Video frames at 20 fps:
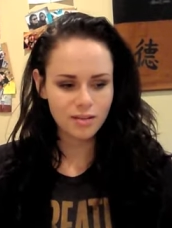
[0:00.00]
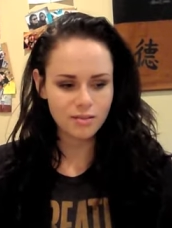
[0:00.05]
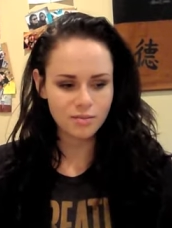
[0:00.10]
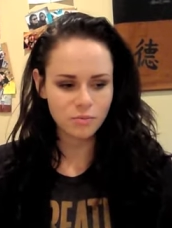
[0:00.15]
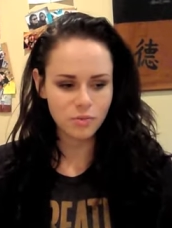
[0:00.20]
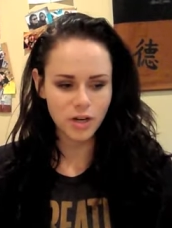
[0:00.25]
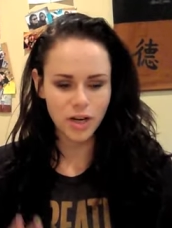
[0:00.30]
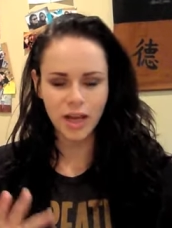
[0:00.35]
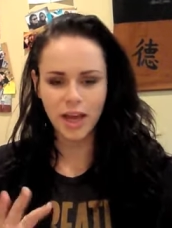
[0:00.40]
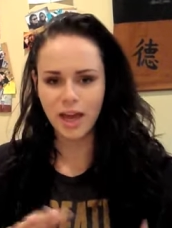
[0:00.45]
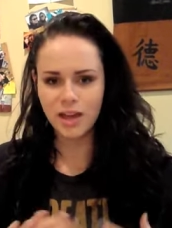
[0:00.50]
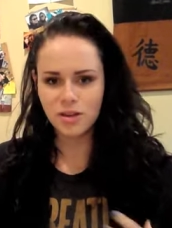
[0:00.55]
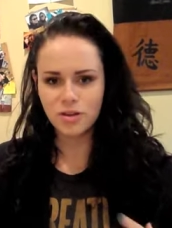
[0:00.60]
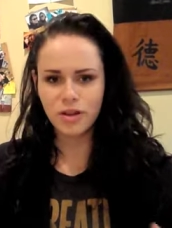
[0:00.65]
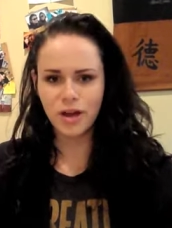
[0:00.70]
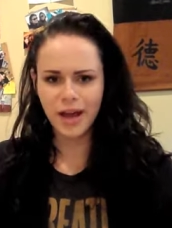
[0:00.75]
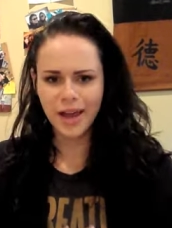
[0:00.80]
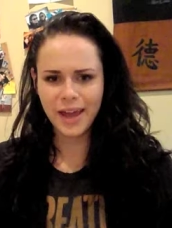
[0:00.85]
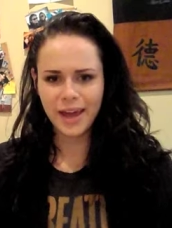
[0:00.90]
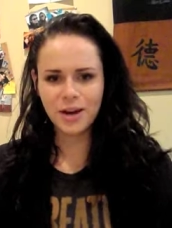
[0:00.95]
what I
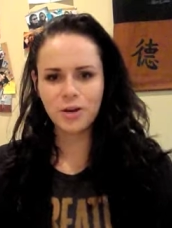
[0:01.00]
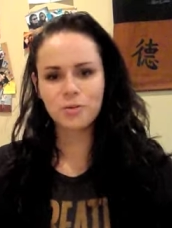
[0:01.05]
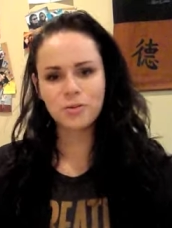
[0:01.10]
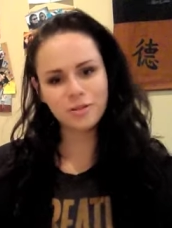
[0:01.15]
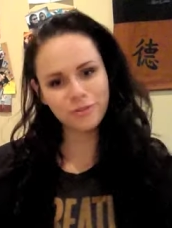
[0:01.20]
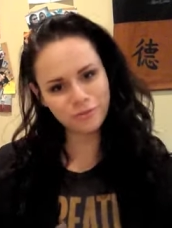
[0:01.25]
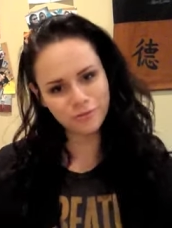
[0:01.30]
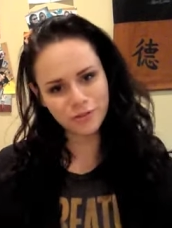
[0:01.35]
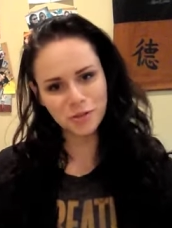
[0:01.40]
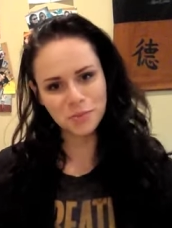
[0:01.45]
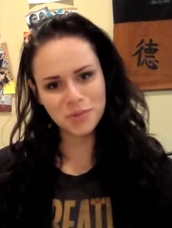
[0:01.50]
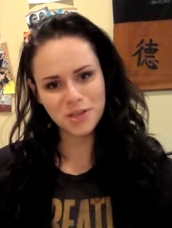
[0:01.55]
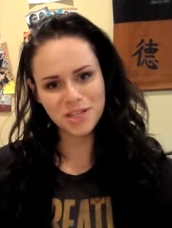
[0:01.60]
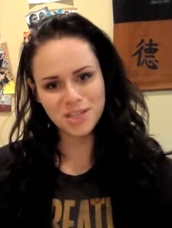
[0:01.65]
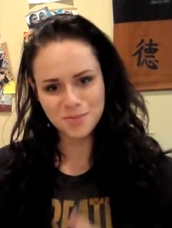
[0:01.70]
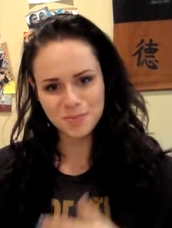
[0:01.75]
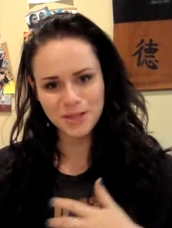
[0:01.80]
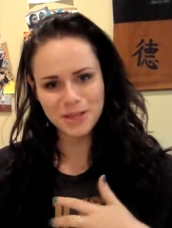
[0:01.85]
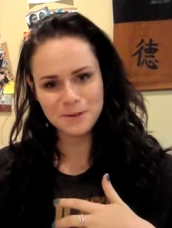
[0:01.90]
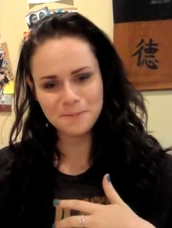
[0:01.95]
had already filmed this,
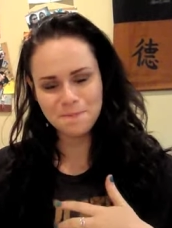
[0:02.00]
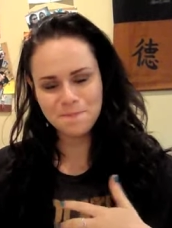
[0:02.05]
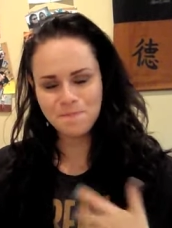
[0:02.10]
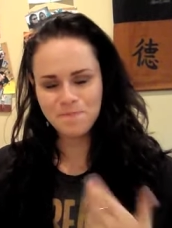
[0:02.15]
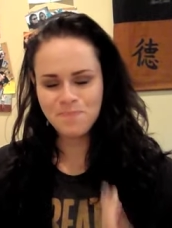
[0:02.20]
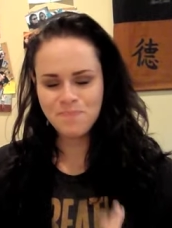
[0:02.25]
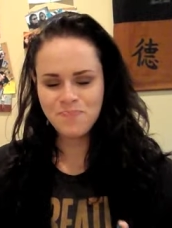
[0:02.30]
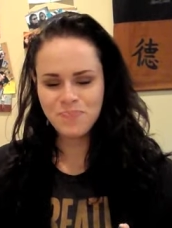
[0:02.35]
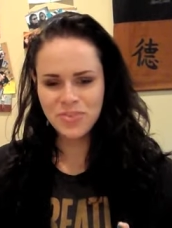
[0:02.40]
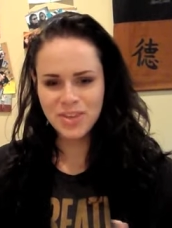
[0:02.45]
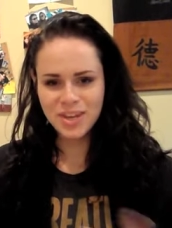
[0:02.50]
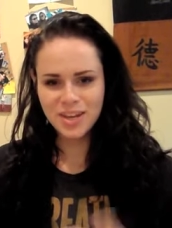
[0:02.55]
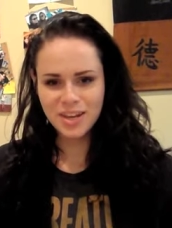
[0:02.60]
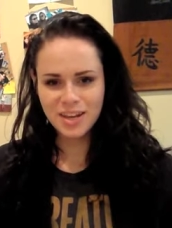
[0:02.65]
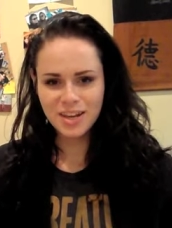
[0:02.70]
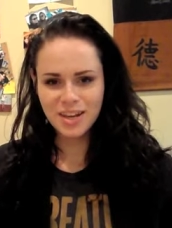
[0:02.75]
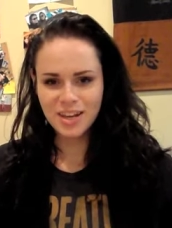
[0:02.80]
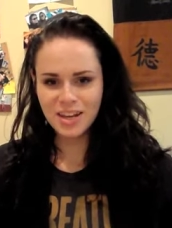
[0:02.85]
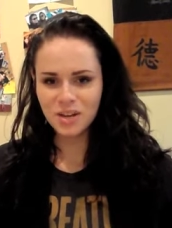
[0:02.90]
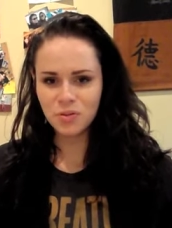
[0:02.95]
but
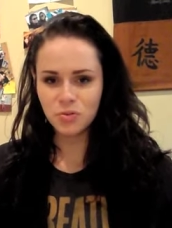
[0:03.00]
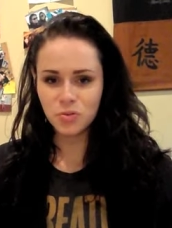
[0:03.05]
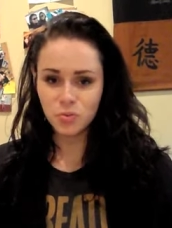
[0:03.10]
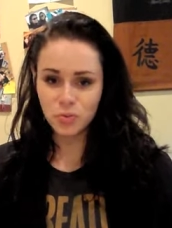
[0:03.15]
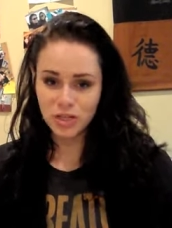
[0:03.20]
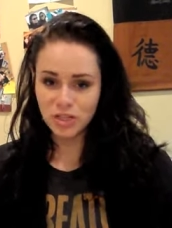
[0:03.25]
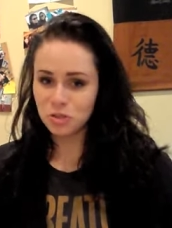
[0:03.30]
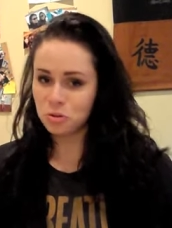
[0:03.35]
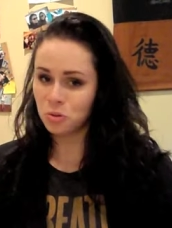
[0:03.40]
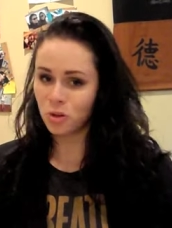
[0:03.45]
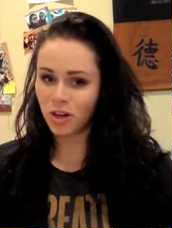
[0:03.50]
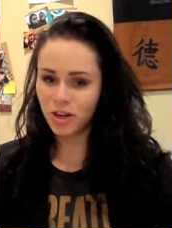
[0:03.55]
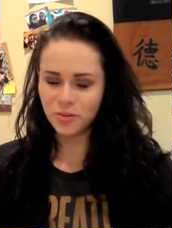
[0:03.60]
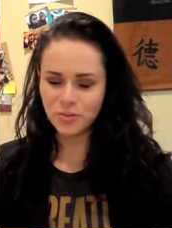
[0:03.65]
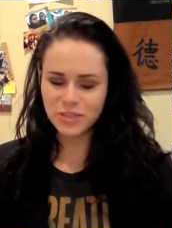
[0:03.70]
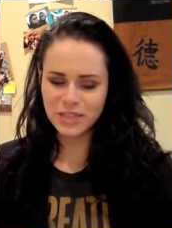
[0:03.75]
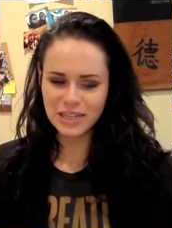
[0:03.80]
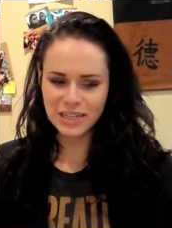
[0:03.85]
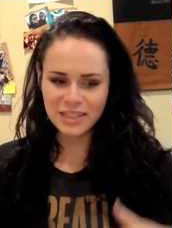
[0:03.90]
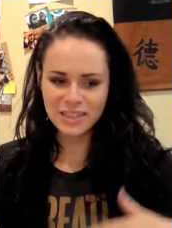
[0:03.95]
it was way too long. It
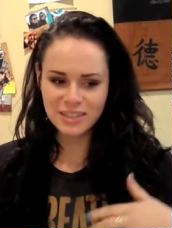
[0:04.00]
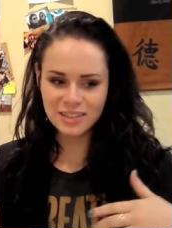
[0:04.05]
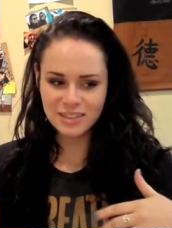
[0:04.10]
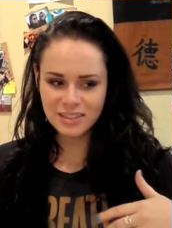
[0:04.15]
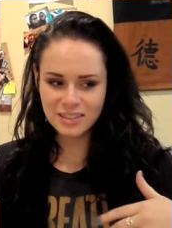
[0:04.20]
was like